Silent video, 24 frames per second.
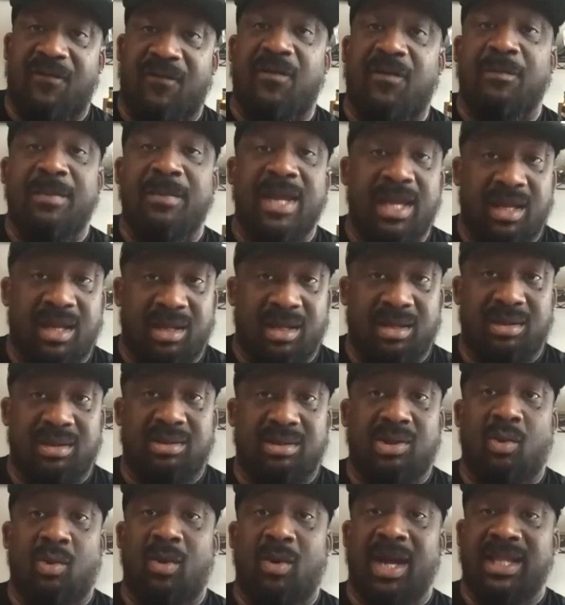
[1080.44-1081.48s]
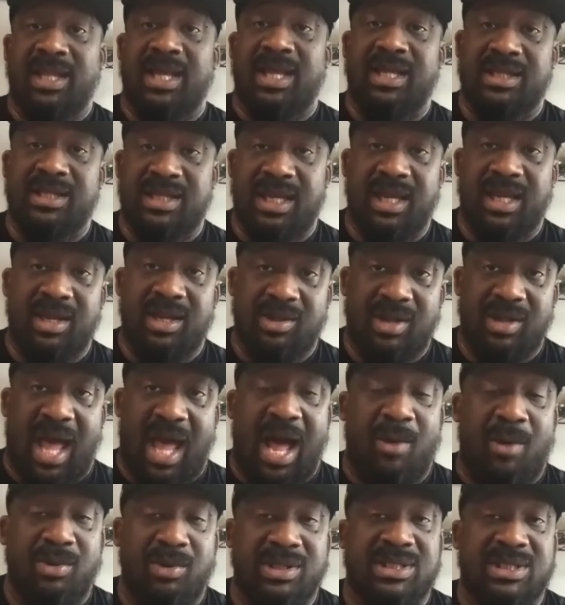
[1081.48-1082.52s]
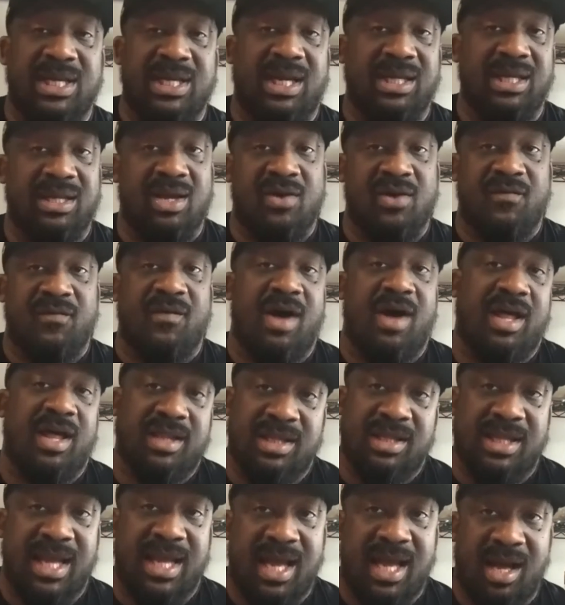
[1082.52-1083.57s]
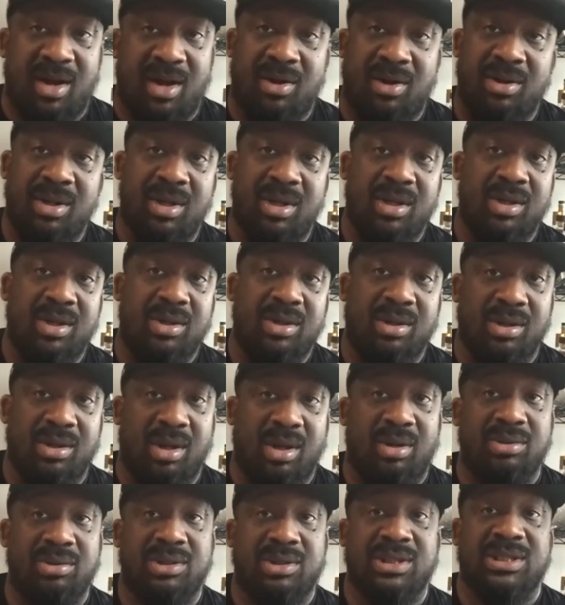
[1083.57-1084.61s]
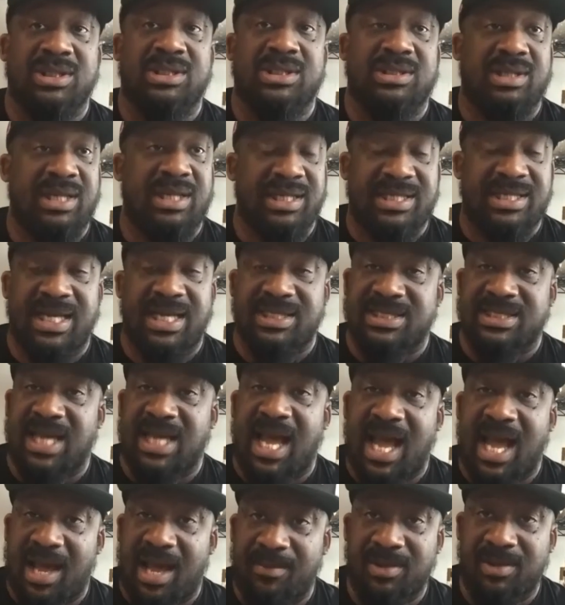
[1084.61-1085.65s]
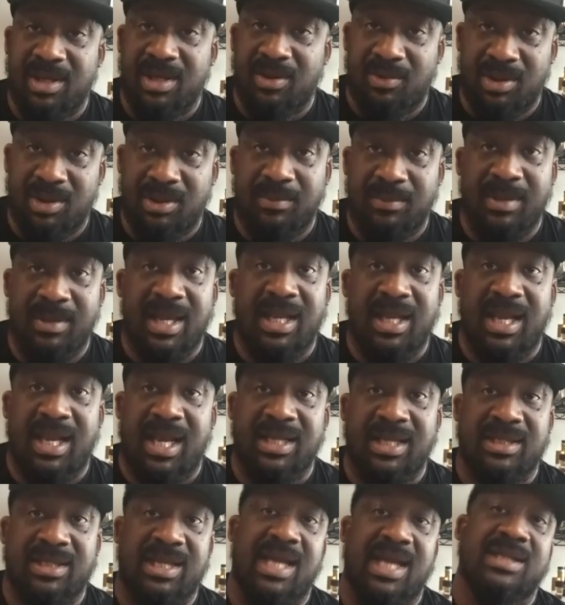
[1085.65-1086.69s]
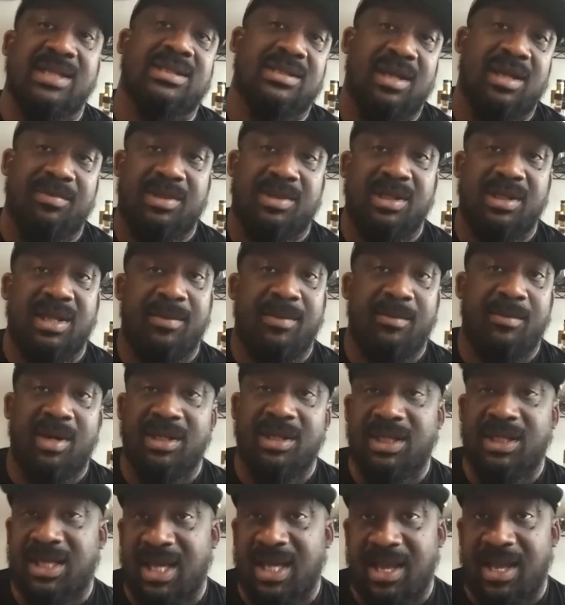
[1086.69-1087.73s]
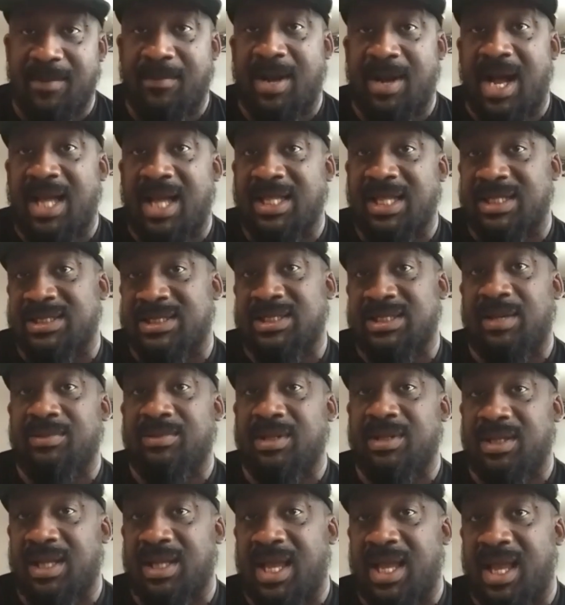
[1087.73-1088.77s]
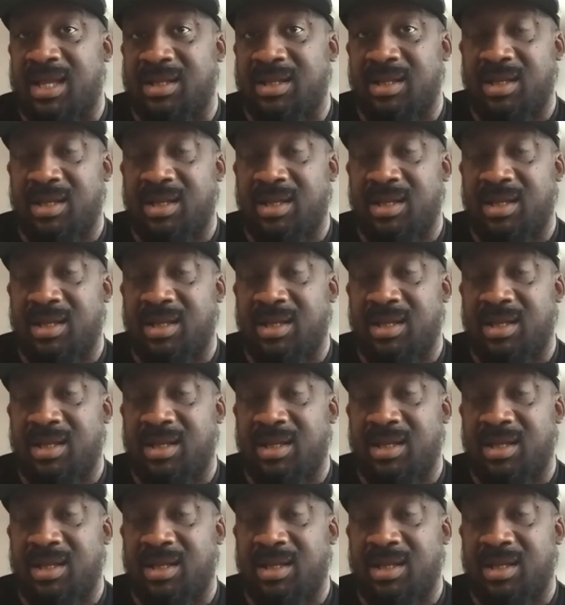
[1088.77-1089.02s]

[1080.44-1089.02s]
for me the way they did. I would tell a young father now, just get that time in with a man. Like that's something that money can't buy. That's something that